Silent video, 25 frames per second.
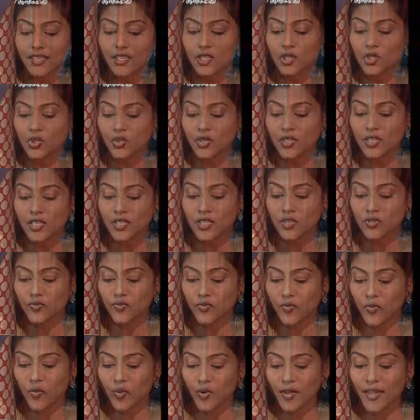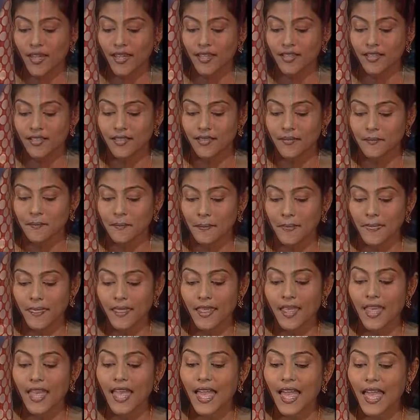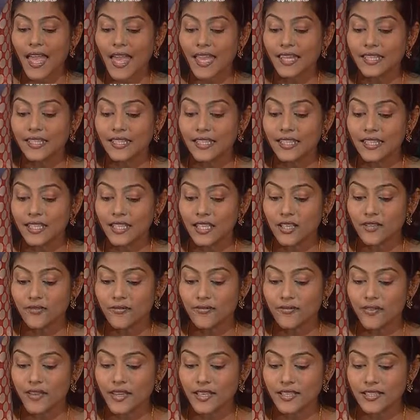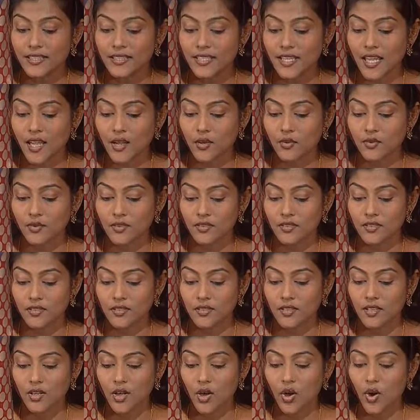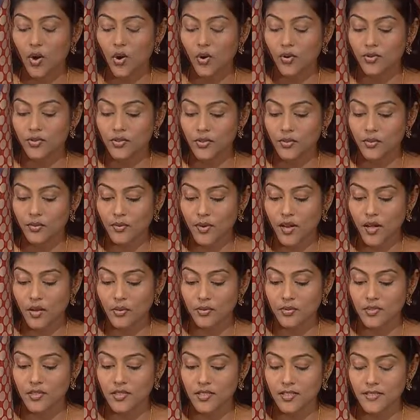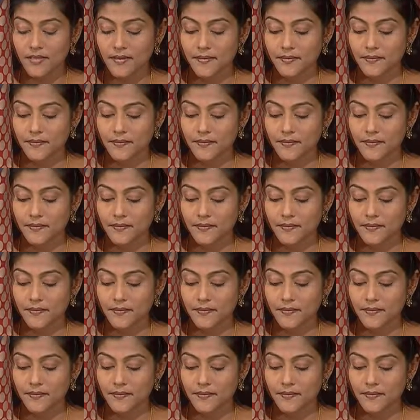into his forehead and he fell down on the ground.